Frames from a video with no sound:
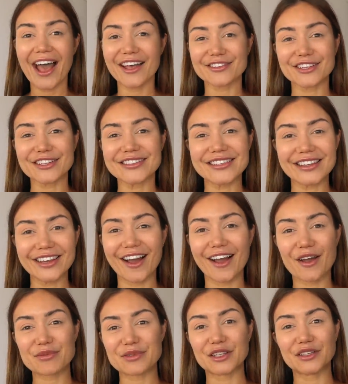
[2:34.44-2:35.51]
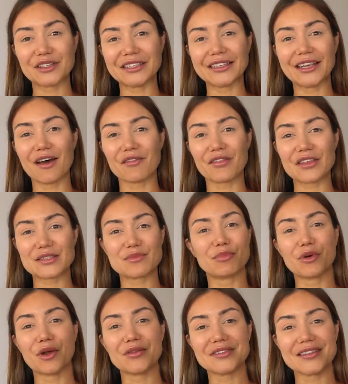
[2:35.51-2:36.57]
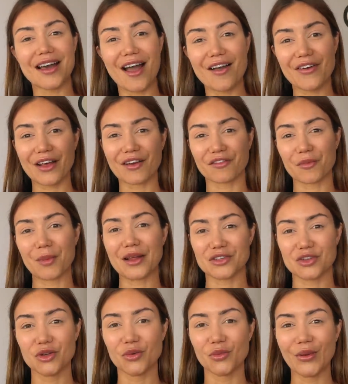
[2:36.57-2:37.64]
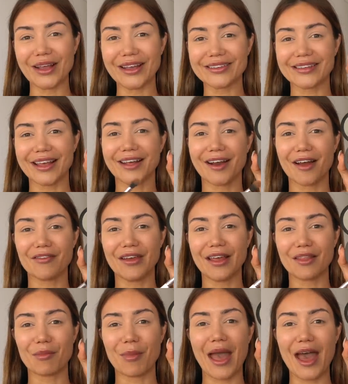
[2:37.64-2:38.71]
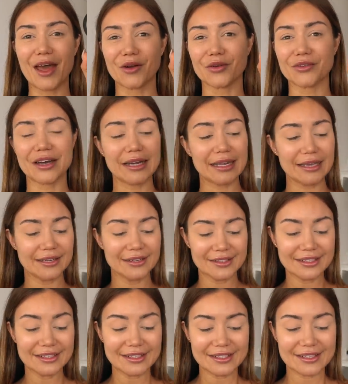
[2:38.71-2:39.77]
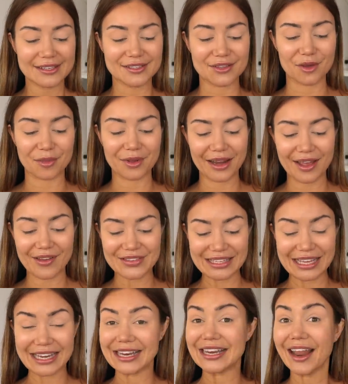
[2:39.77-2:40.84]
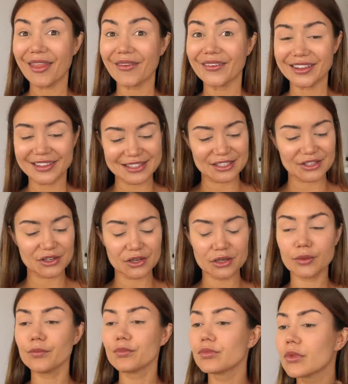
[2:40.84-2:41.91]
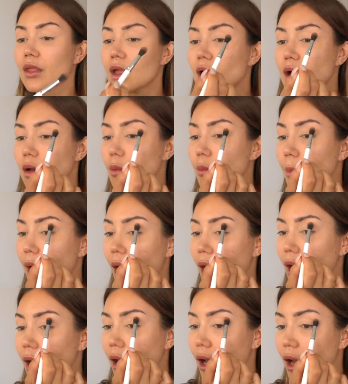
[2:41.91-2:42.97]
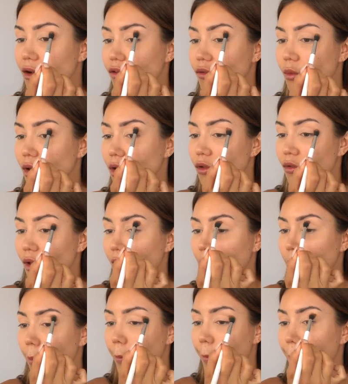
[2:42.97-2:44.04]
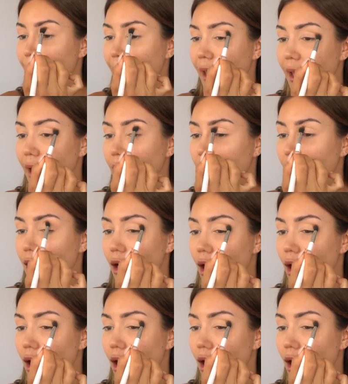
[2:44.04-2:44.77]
As you can see, I absolutely love this bronzer. I've had it for about 2 weeks and I've hit pan already, so I'm going to have to get another one soon. But I just want to use a big